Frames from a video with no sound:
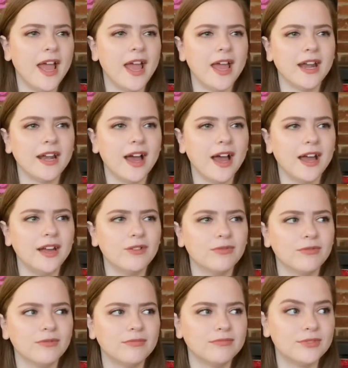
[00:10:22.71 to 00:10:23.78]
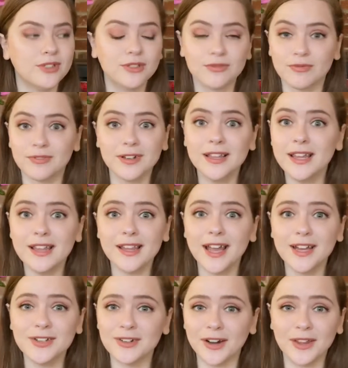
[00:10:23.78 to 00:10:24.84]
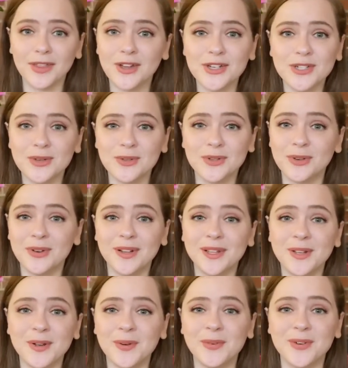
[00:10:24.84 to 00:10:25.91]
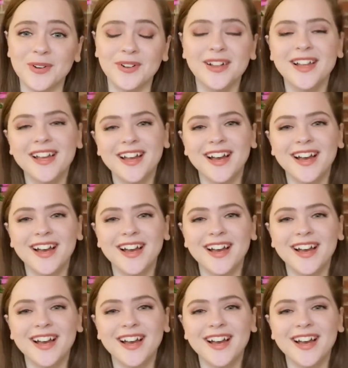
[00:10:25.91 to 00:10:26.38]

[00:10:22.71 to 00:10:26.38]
and I just really liked her. I thought she was really cool.